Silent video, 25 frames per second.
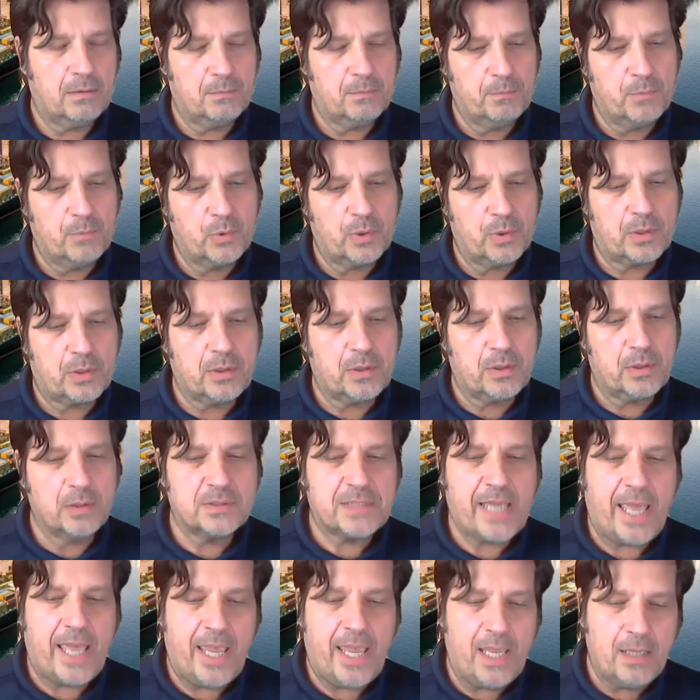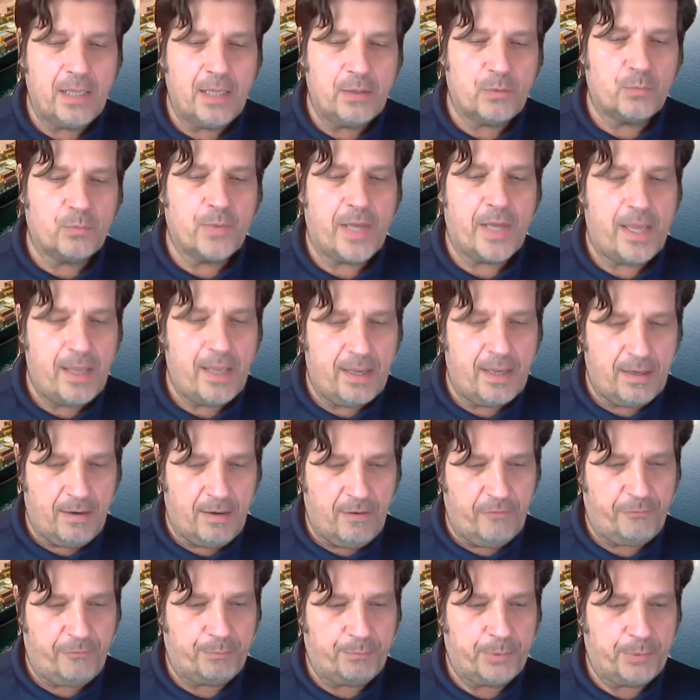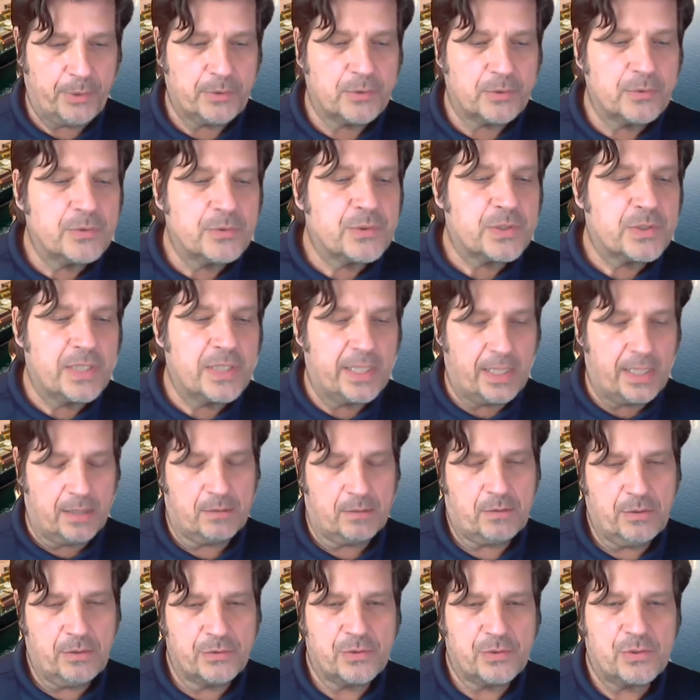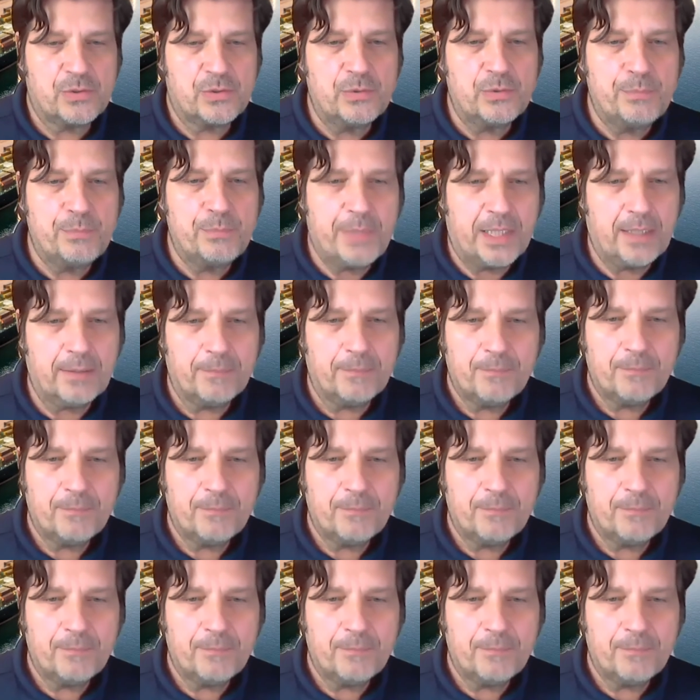more contained way of producing and consuming.